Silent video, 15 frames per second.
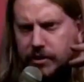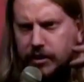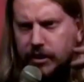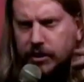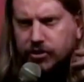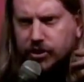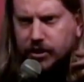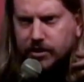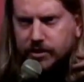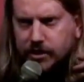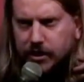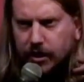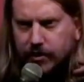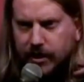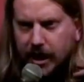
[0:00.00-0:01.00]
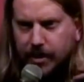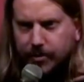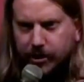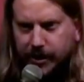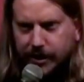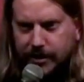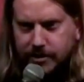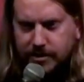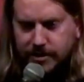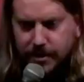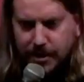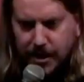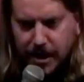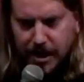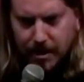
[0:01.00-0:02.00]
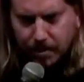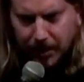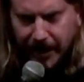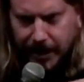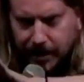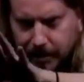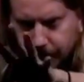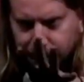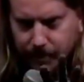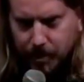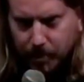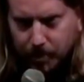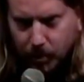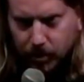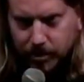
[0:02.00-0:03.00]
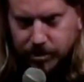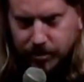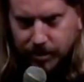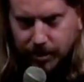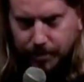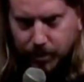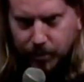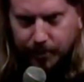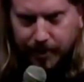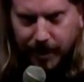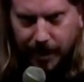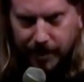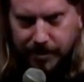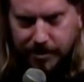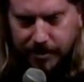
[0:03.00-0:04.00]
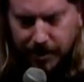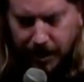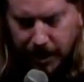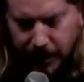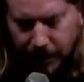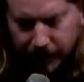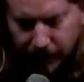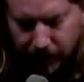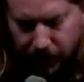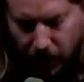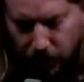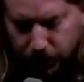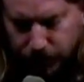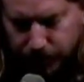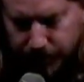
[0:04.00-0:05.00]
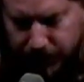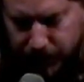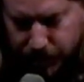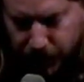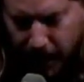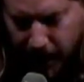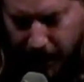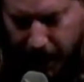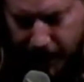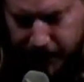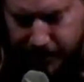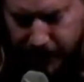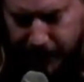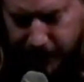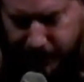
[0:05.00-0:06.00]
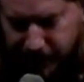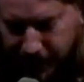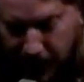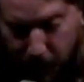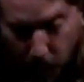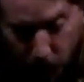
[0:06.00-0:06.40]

CDs you get to scare the neighbor kids. Playing it from your porch on the boombox. You got the cauldron with the dry ice in it, so they